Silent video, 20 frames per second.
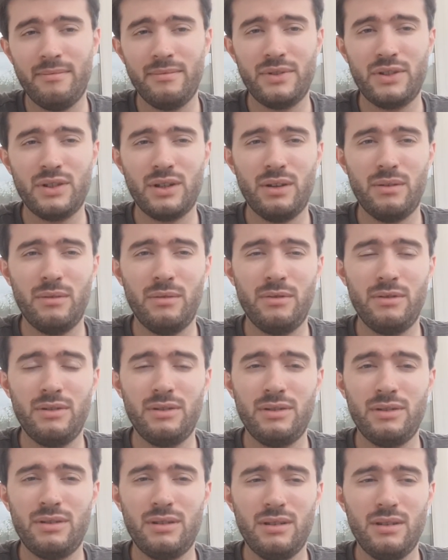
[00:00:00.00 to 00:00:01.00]
So
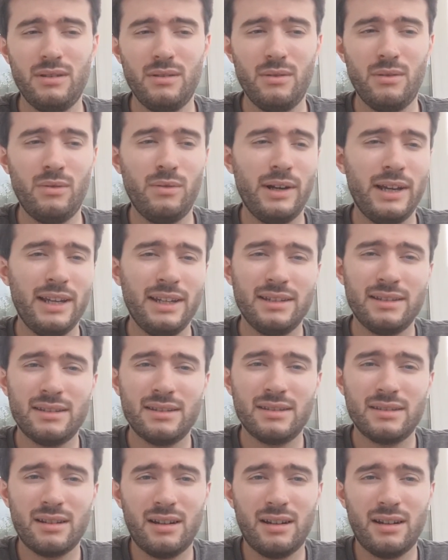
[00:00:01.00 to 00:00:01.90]
always